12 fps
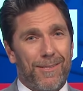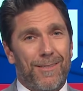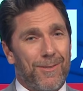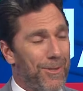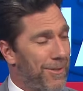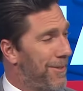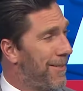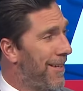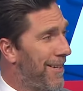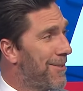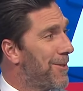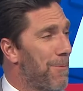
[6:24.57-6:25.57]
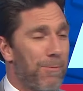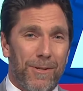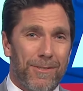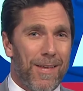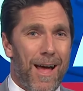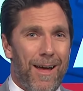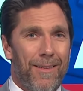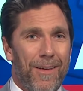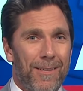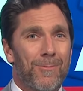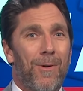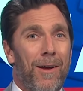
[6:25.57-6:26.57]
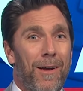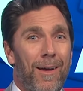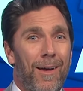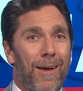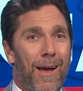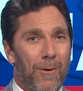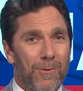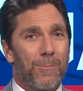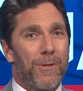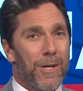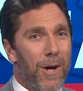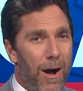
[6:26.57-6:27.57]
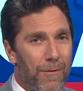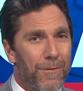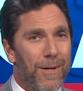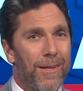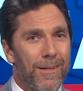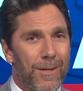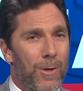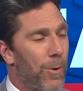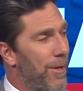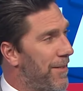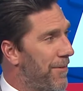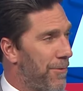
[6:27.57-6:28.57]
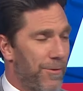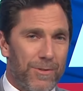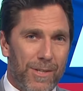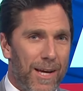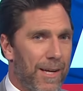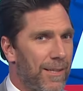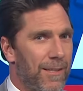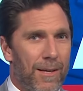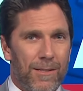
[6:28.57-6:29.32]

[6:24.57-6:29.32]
That's just simple as that. And that's why I was pretty confident going into the second.